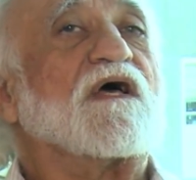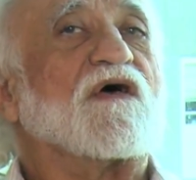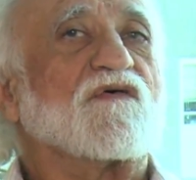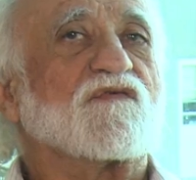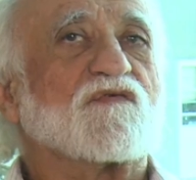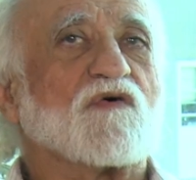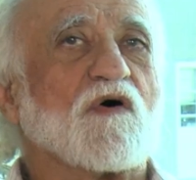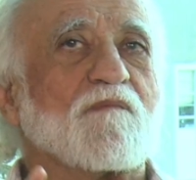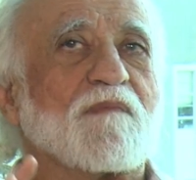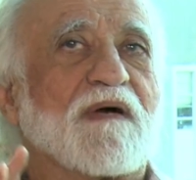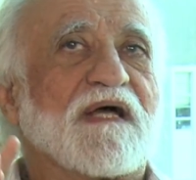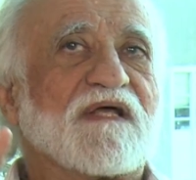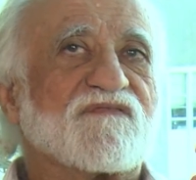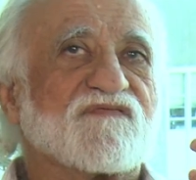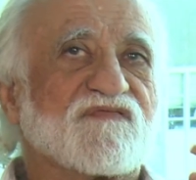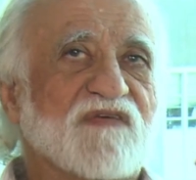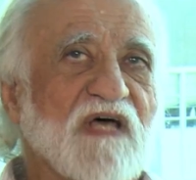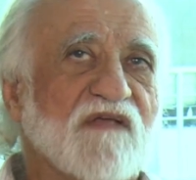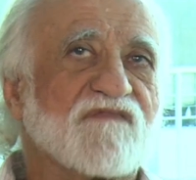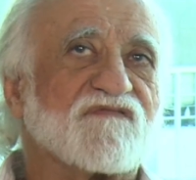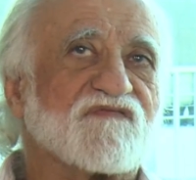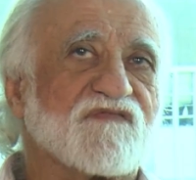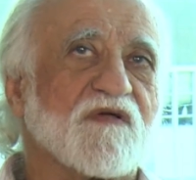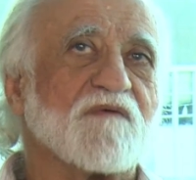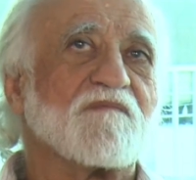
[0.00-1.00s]
So it made
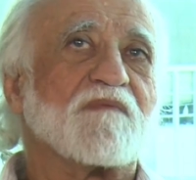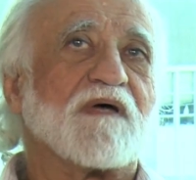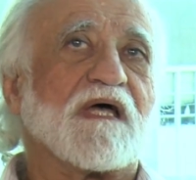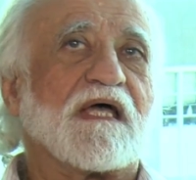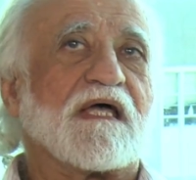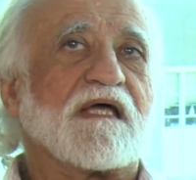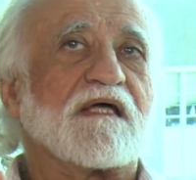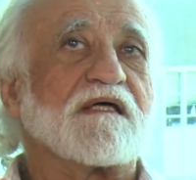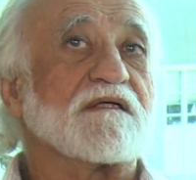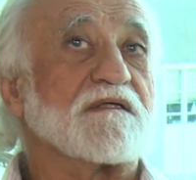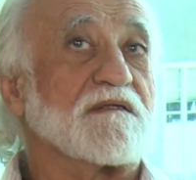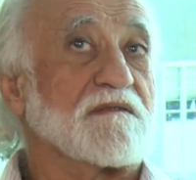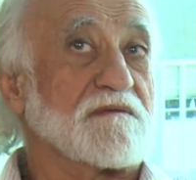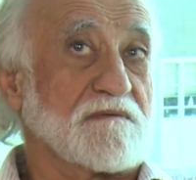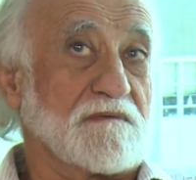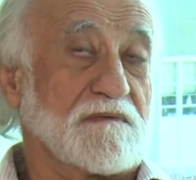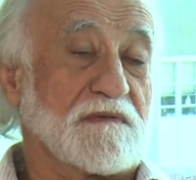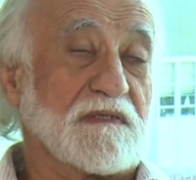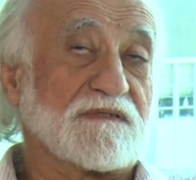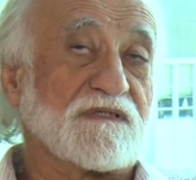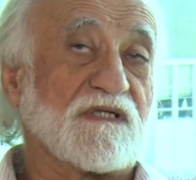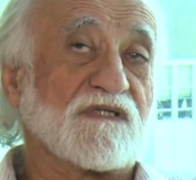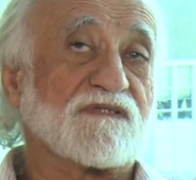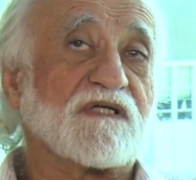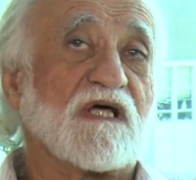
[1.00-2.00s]
sense to me,
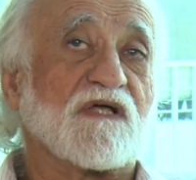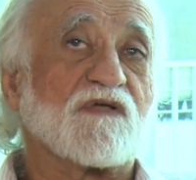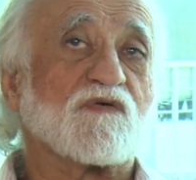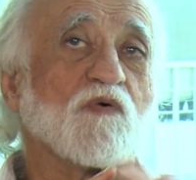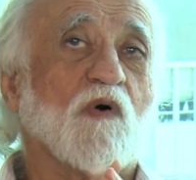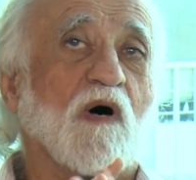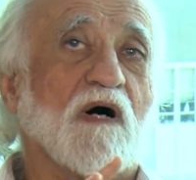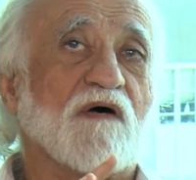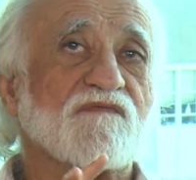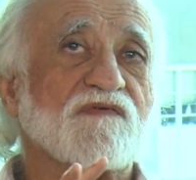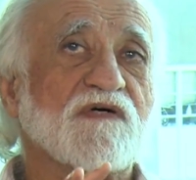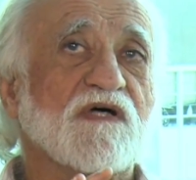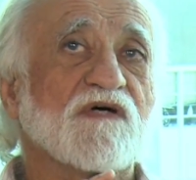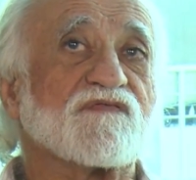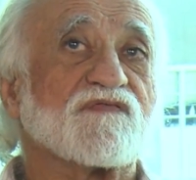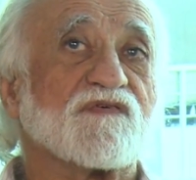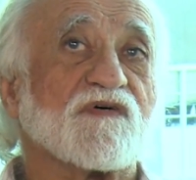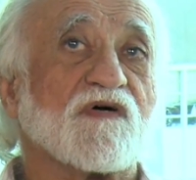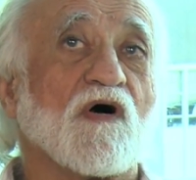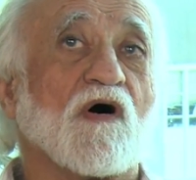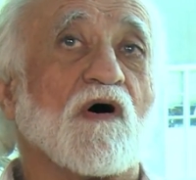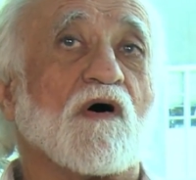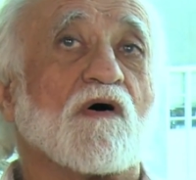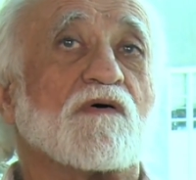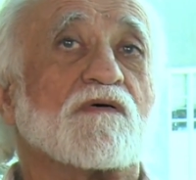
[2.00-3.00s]
well, as I say, 12 years
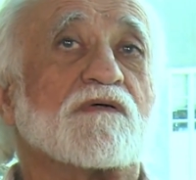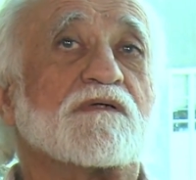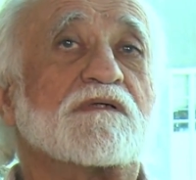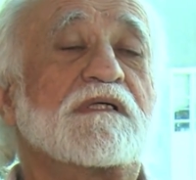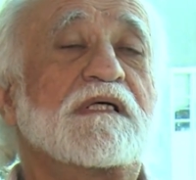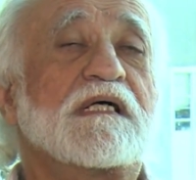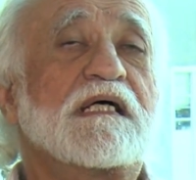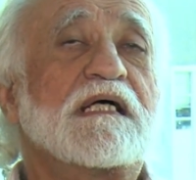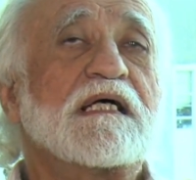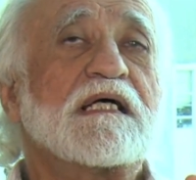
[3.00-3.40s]
ago,